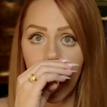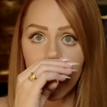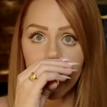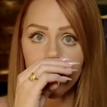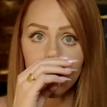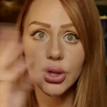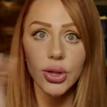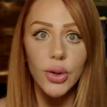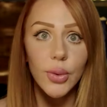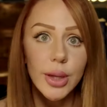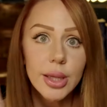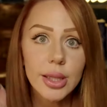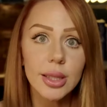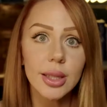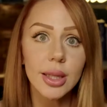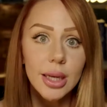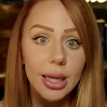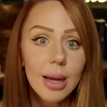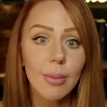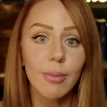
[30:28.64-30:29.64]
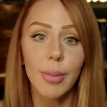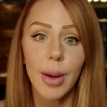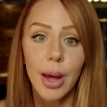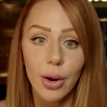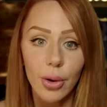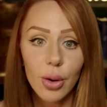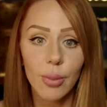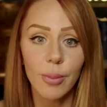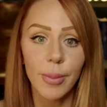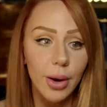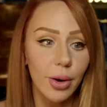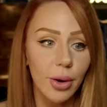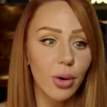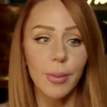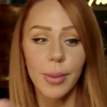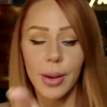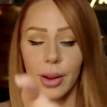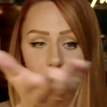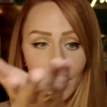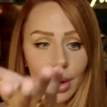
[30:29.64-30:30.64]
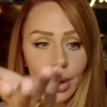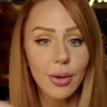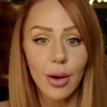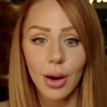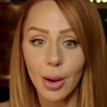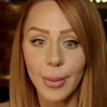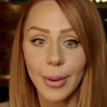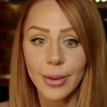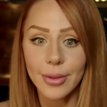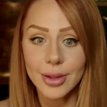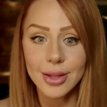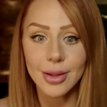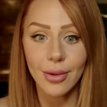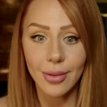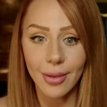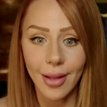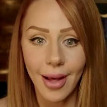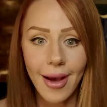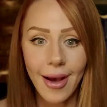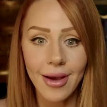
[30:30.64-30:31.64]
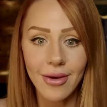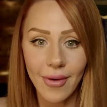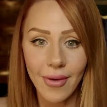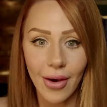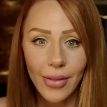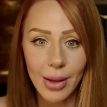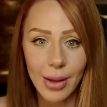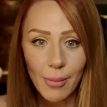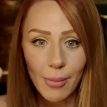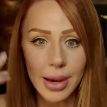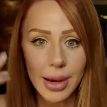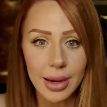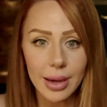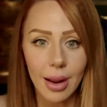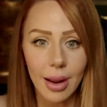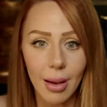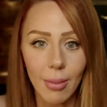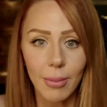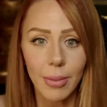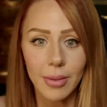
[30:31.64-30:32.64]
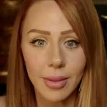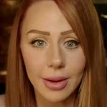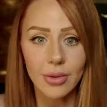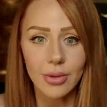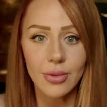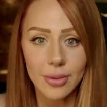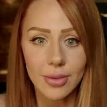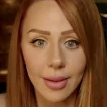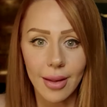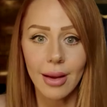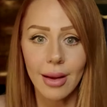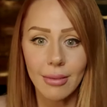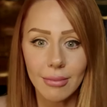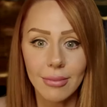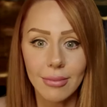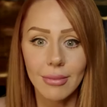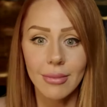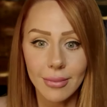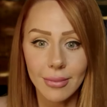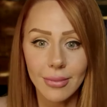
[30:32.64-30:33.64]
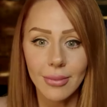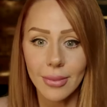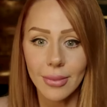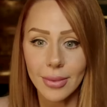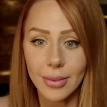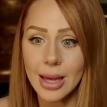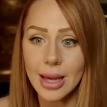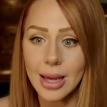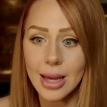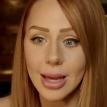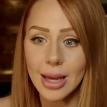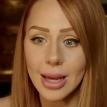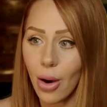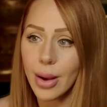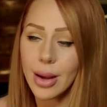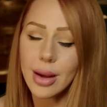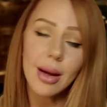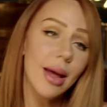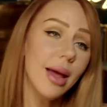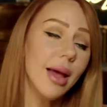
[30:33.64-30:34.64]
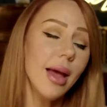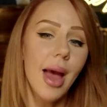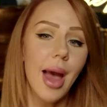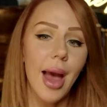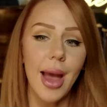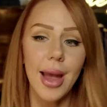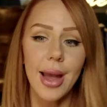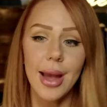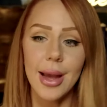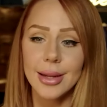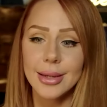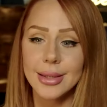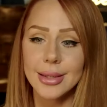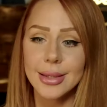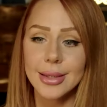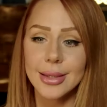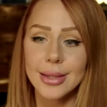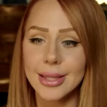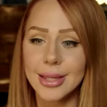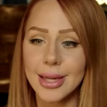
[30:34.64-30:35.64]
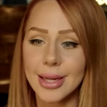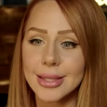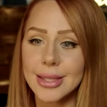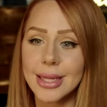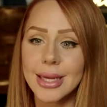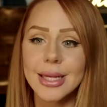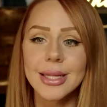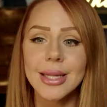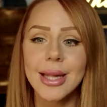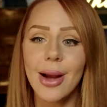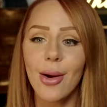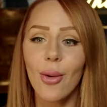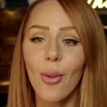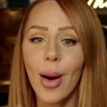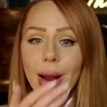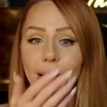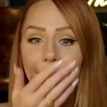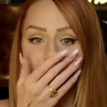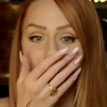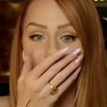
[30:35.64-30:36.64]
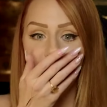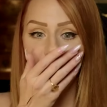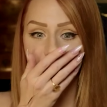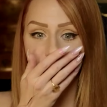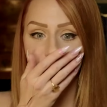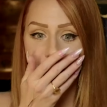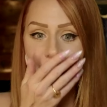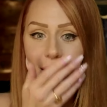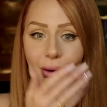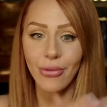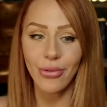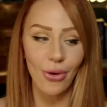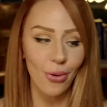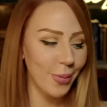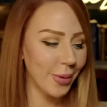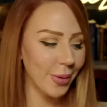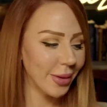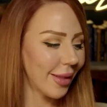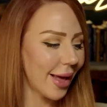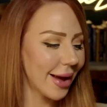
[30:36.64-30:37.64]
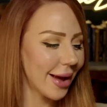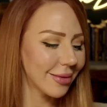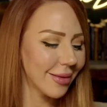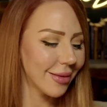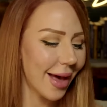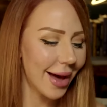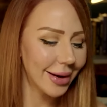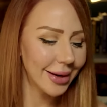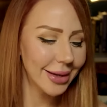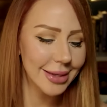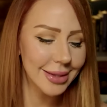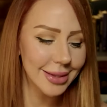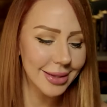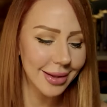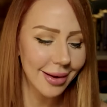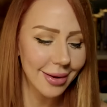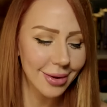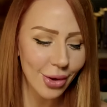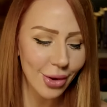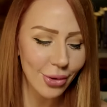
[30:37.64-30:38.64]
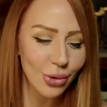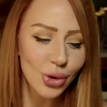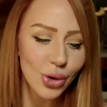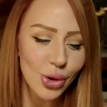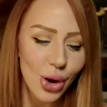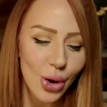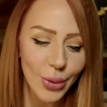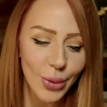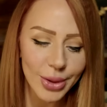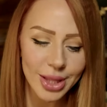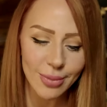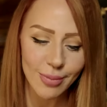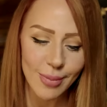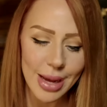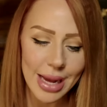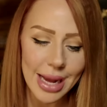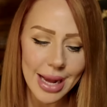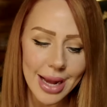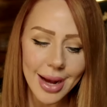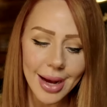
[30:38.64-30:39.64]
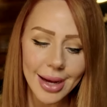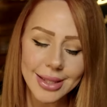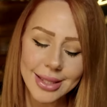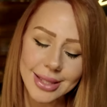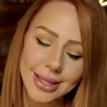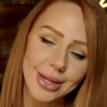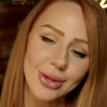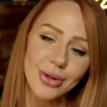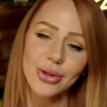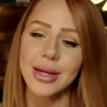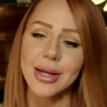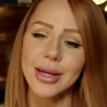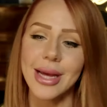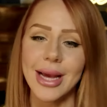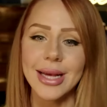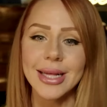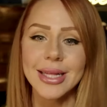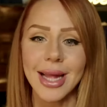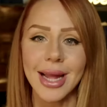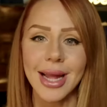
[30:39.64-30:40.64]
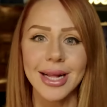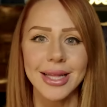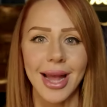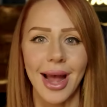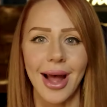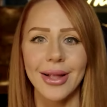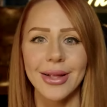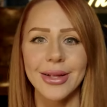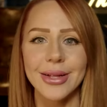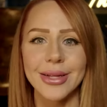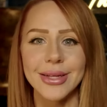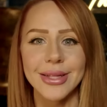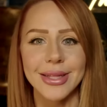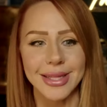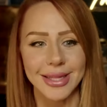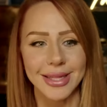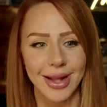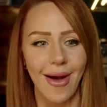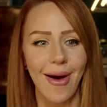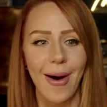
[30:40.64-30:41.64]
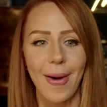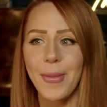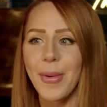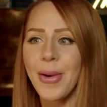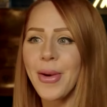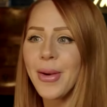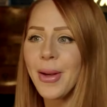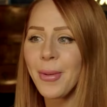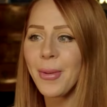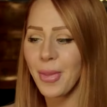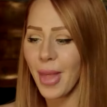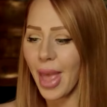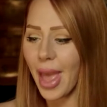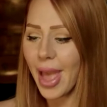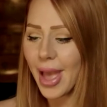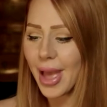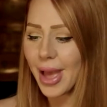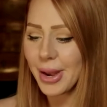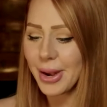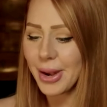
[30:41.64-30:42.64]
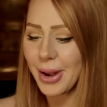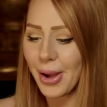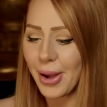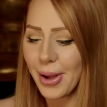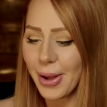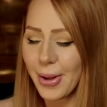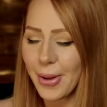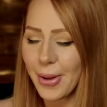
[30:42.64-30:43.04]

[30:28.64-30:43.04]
And so he's going to get better and better and better. I talk about this on live, how they pick it up and they just like keep going. And he says, he's like, why do you have your mouth open like that? He's like, don't you know it's me? Essentially, he's like telling me stop. And